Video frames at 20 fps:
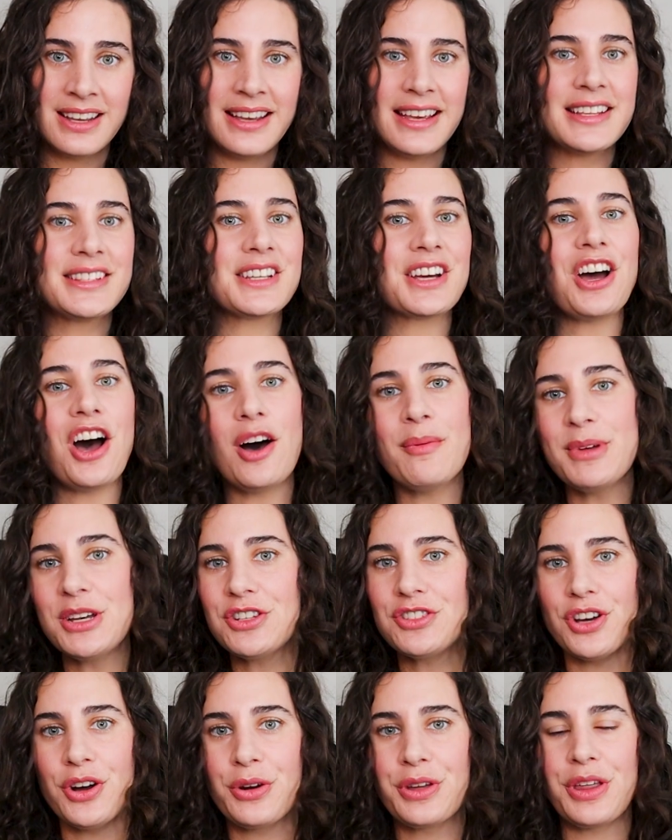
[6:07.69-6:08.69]
It's a common
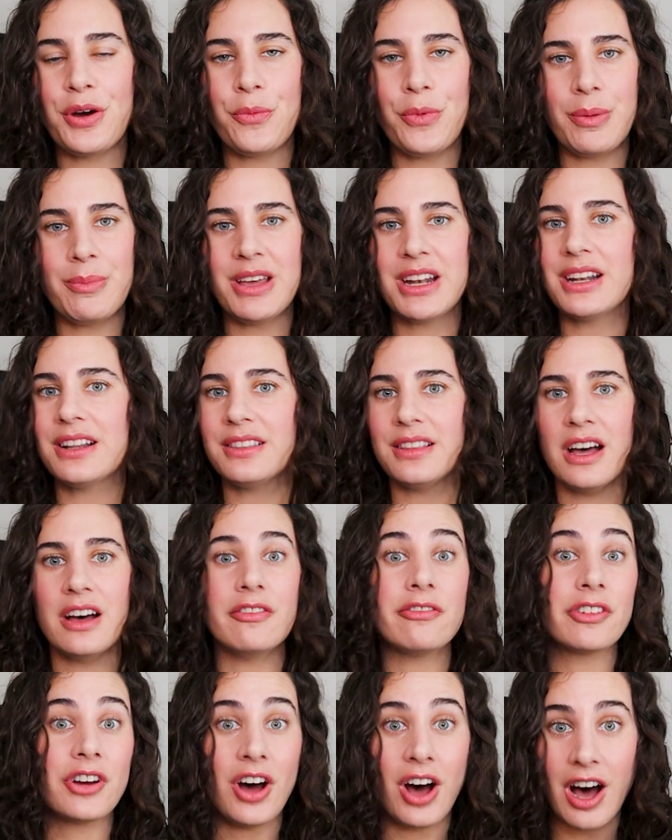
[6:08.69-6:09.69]
joke that women
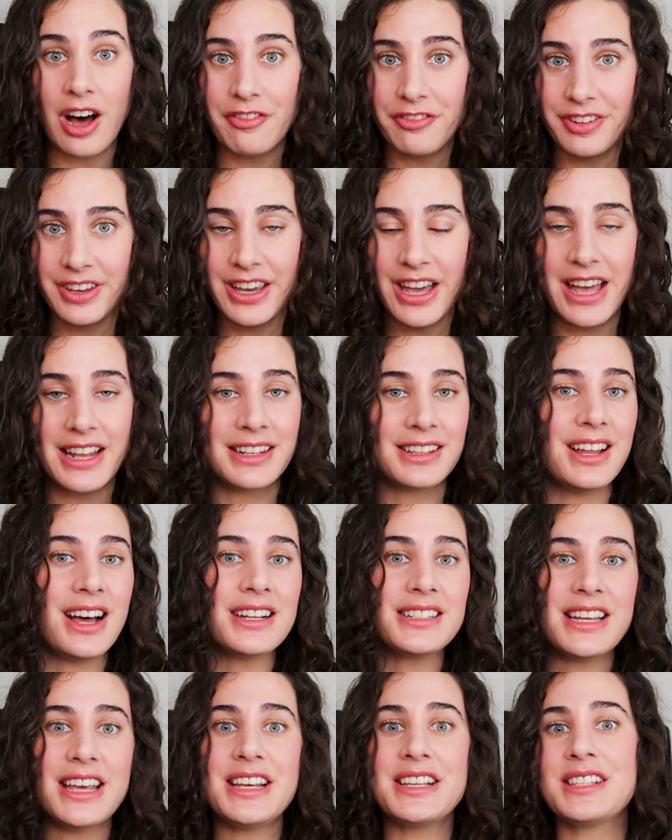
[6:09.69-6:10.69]
love coffee, and
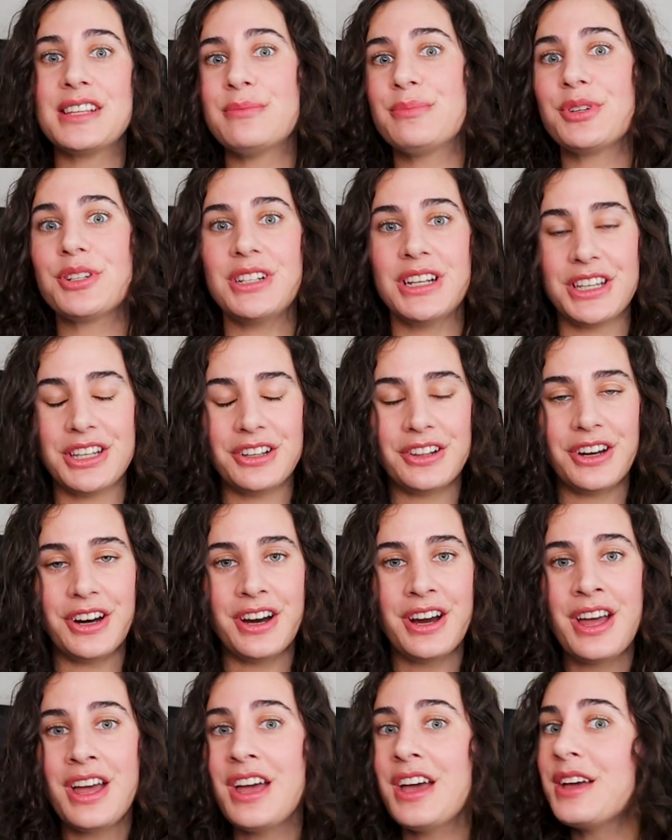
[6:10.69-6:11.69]
lattes in particular.